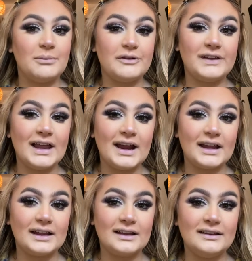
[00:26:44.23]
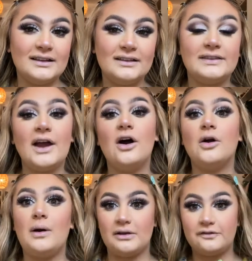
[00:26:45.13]
I feel like they are
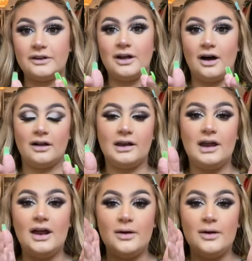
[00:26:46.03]
quite full on,